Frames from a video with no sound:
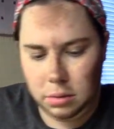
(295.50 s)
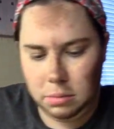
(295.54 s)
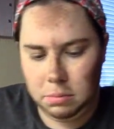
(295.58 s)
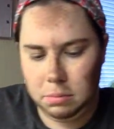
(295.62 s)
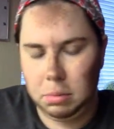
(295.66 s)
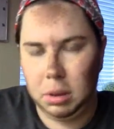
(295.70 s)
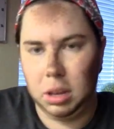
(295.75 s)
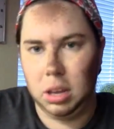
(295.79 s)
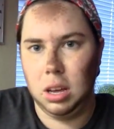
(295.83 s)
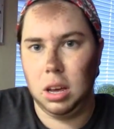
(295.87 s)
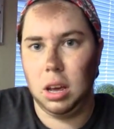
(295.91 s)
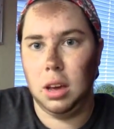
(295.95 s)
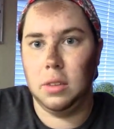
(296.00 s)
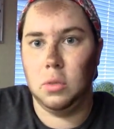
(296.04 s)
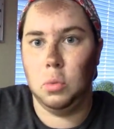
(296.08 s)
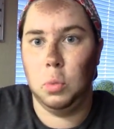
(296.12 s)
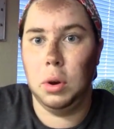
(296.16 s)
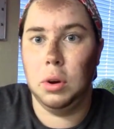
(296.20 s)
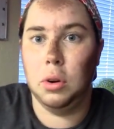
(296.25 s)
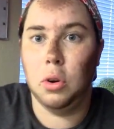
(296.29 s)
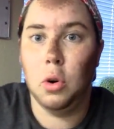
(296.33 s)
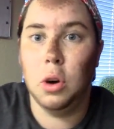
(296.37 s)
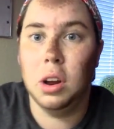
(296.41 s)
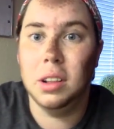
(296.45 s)
because
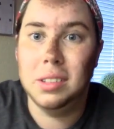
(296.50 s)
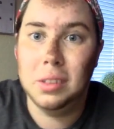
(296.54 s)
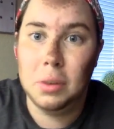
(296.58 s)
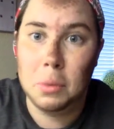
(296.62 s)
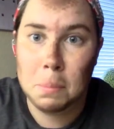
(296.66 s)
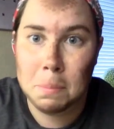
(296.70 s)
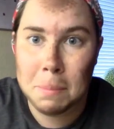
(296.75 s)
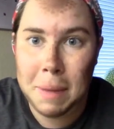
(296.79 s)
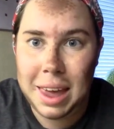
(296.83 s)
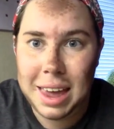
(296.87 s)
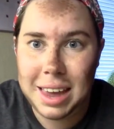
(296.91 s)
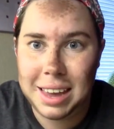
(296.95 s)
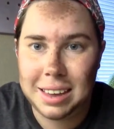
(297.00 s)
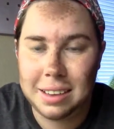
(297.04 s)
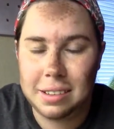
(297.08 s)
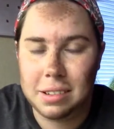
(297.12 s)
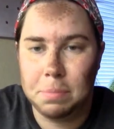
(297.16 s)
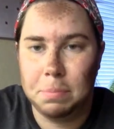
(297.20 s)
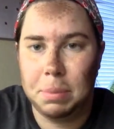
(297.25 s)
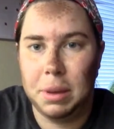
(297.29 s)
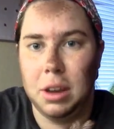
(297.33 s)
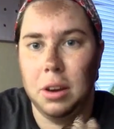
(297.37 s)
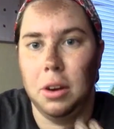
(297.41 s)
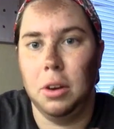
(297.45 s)
we are going to make his
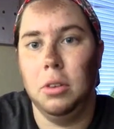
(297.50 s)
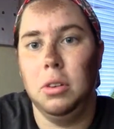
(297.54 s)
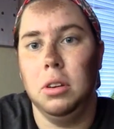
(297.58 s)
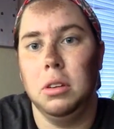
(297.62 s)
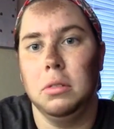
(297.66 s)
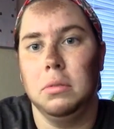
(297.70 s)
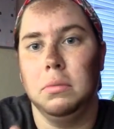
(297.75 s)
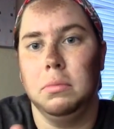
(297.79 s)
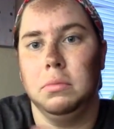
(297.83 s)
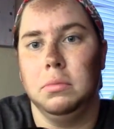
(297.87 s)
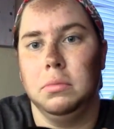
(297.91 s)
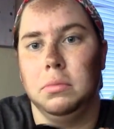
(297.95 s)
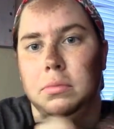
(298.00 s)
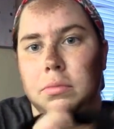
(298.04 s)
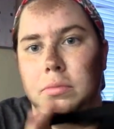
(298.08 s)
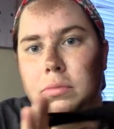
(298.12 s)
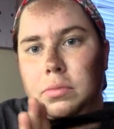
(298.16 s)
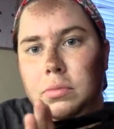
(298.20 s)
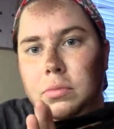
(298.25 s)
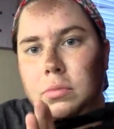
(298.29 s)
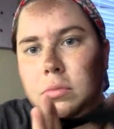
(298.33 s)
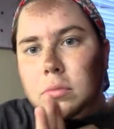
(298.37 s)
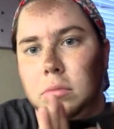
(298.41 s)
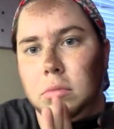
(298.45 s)
beard
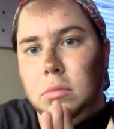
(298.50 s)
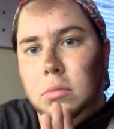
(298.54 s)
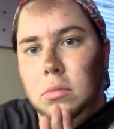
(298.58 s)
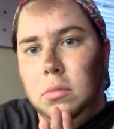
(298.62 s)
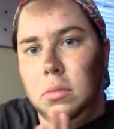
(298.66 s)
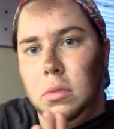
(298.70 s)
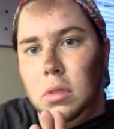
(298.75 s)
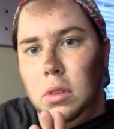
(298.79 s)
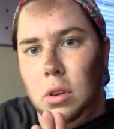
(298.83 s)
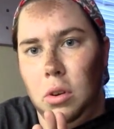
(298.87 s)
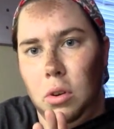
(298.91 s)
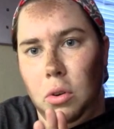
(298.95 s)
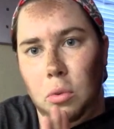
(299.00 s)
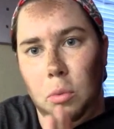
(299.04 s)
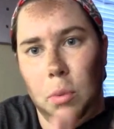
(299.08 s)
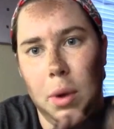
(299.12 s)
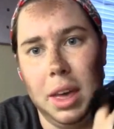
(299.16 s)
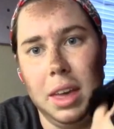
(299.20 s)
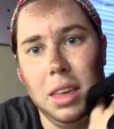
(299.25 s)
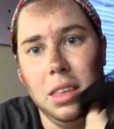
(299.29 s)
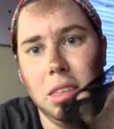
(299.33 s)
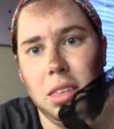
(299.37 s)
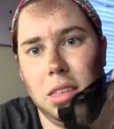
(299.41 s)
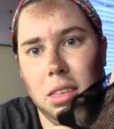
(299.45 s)

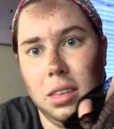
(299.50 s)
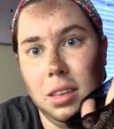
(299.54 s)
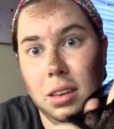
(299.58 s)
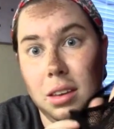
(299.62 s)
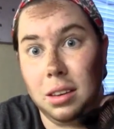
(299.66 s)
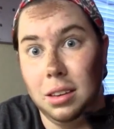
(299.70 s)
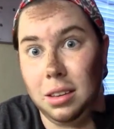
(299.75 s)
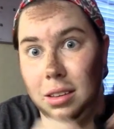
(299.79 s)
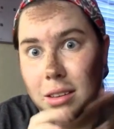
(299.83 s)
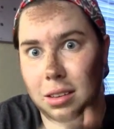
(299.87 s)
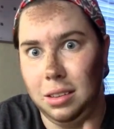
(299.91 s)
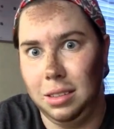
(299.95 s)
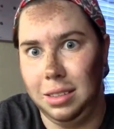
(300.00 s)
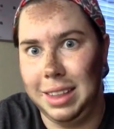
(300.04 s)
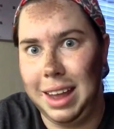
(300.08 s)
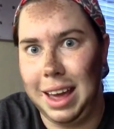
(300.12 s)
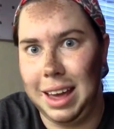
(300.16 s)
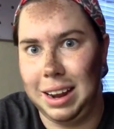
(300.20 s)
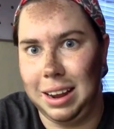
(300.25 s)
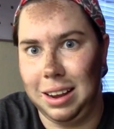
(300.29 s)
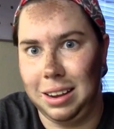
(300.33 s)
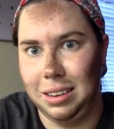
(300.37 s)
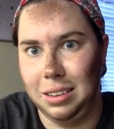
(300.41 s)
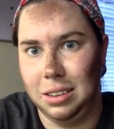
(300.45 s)
with
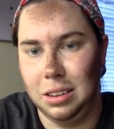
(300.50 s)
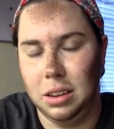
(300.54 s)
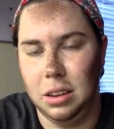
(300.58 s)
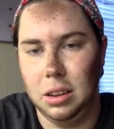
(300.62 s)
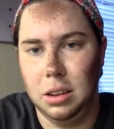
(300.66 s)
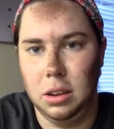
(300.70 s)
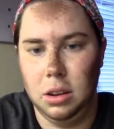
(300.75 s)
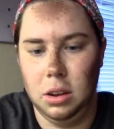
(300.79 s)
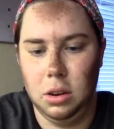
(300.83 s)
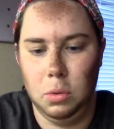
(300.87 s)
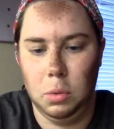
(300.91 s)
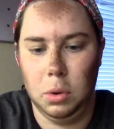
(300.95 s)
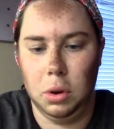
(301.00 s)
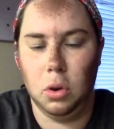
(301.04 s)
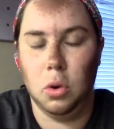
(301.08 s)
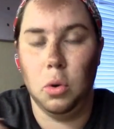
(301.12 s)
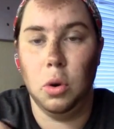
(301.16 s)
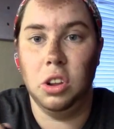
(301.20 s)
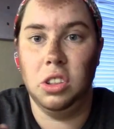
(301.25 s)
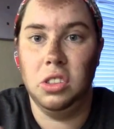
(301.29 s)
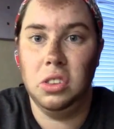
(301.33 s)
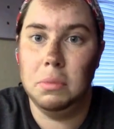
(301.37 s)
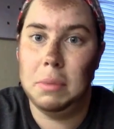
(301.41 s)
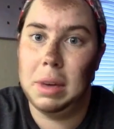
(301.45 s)
netting. We're
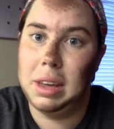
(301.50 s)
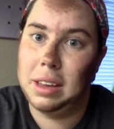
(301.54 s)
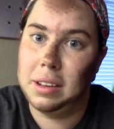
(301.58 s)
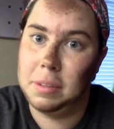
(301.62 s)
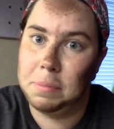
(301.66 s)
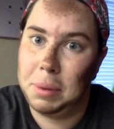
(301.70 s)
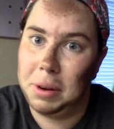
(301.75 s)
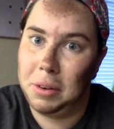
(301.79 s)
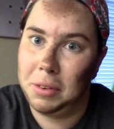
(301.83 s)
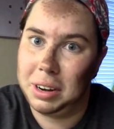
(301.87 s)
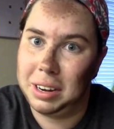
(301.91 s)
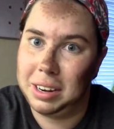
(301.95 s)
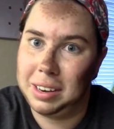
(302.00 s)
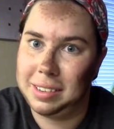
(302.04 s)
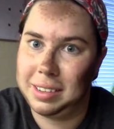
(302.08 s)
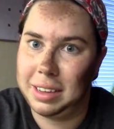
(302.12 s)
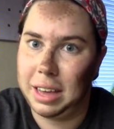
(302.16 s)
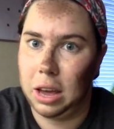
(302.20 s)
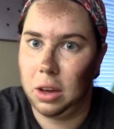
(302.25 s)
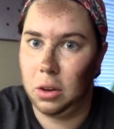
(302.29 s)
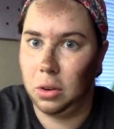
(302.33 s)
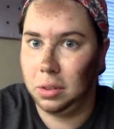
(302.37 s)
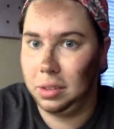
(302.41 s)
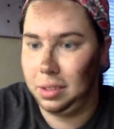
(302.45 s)
going to make his beard into
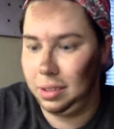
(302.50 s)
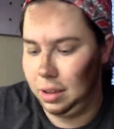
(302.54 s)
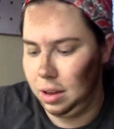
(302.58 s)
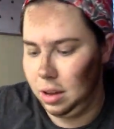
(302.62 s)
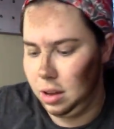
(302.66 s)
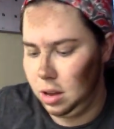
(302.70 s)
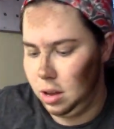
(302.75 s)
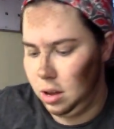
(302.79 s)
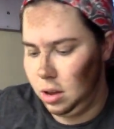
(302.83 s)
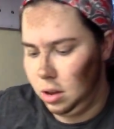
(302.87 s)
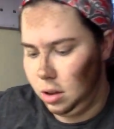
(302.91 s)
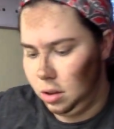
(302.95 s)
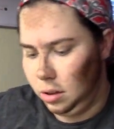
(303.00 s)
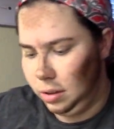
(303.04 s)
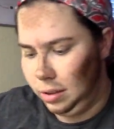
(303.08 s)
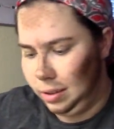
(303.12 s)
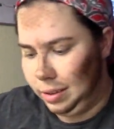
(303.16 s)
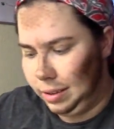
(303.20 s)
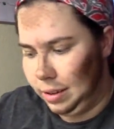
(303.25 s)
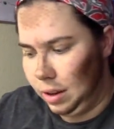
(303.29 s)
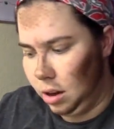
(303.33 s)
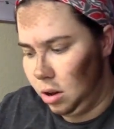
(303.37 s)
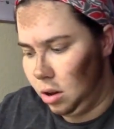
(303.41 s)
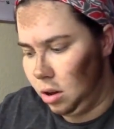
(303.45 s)
scales.
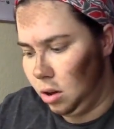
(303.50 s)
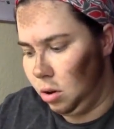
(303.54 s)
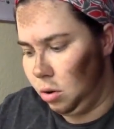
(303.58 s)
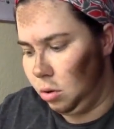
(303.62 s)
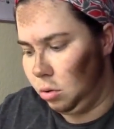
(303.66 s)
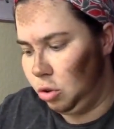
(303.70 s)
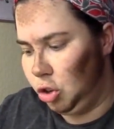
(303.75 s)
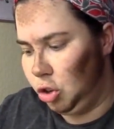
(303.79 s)
So